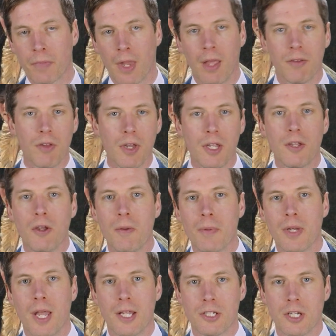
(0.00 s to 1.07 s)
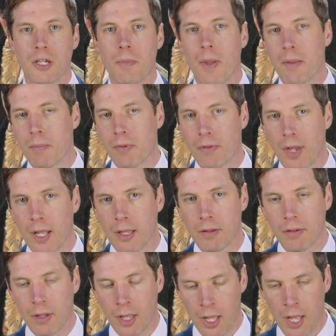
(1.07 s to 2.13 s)
It's only human nature to make
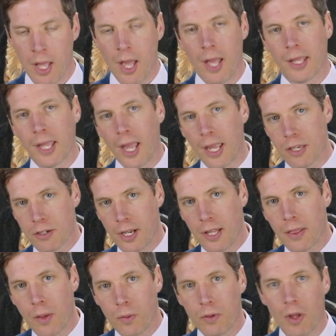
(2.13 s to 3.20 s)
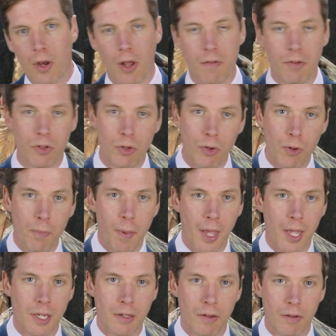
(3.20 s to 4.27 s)
mistakes. Occasionally, they would turn over 2
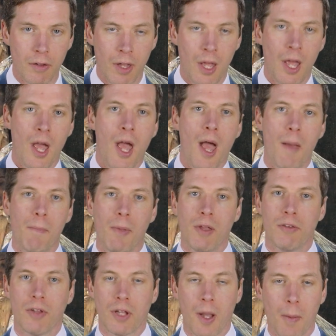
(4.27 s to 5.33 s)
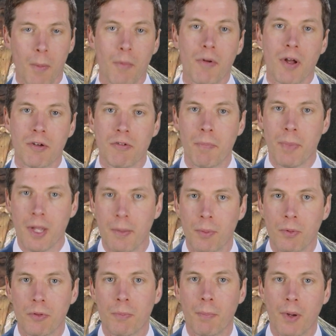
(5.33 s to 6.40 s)
pages and miss a couple of hundred
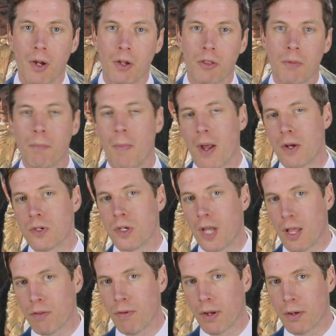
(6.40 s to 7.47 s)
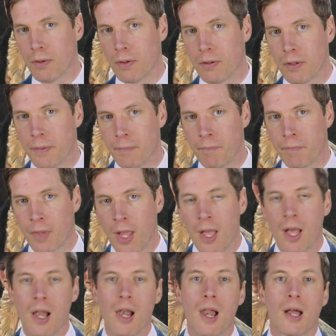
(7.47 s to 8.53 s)
people's birth, marriage, or death record.
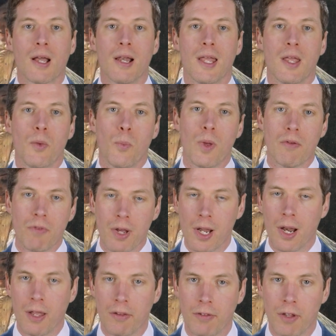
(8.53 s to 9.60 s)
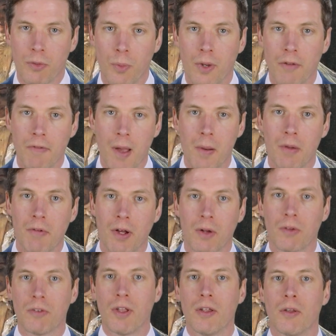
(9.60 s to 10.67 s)
Luckily, we realised this when the Family
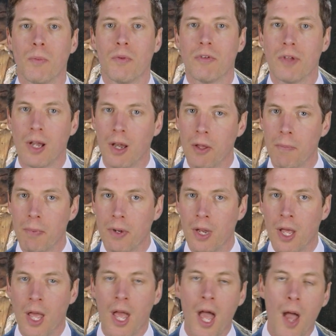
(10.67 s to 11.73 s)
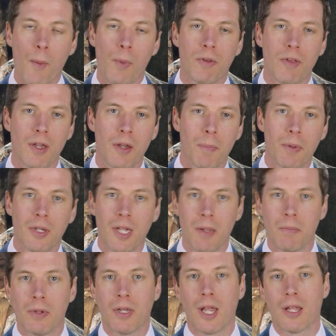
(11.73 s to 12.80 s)
Records Centre was still open, and we sent up a
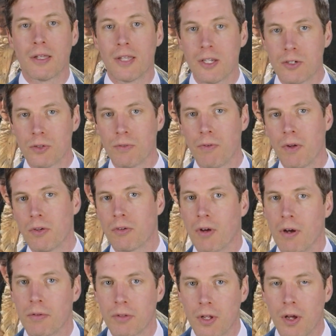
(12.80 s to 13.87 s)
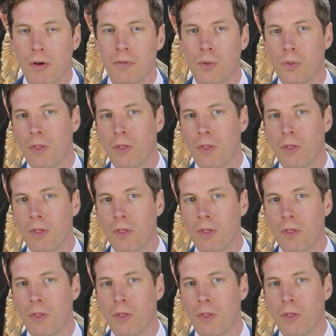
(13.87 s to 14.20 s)
team to take digital photographs of all